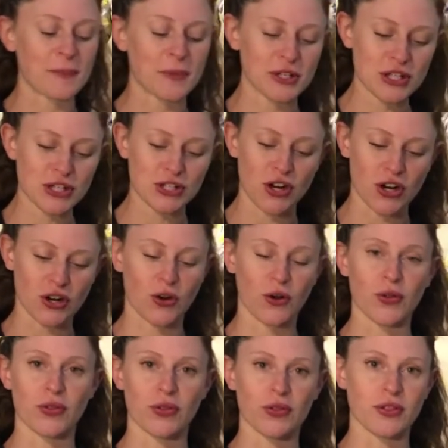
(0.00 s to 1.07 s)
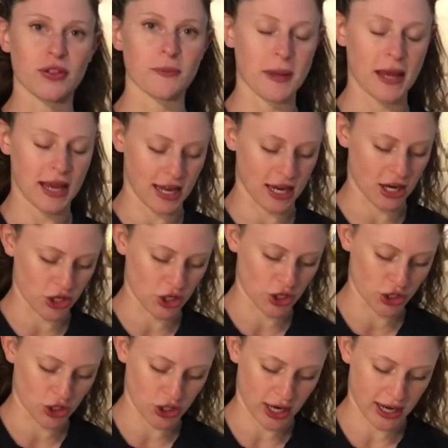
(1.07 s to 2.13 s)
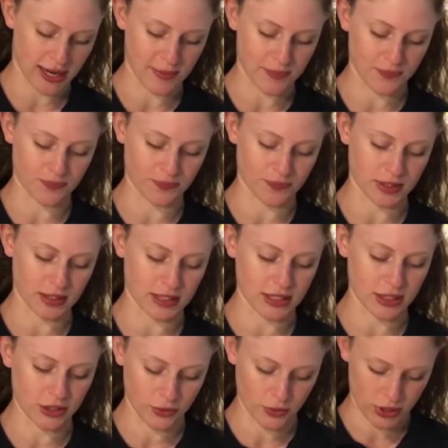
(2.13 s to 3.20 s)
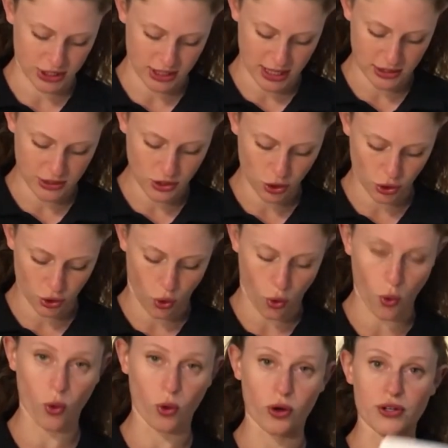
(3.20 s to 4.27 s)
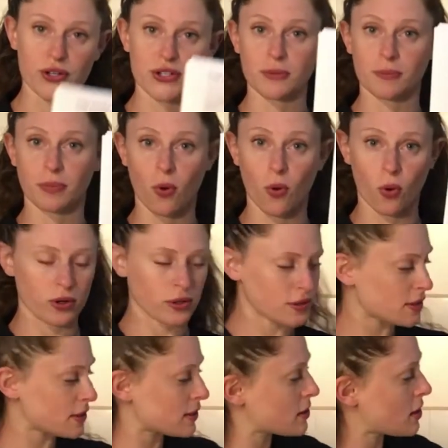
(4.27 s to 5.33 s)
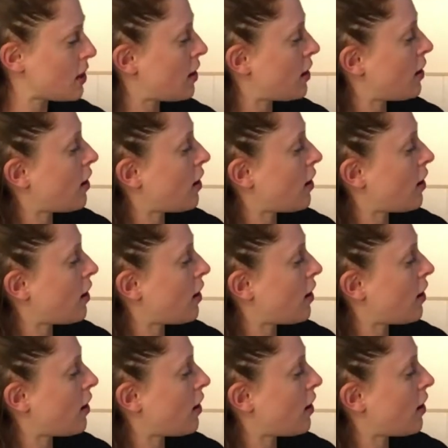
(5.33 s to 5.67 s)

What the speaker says: gonna start on the page here, which says core supports.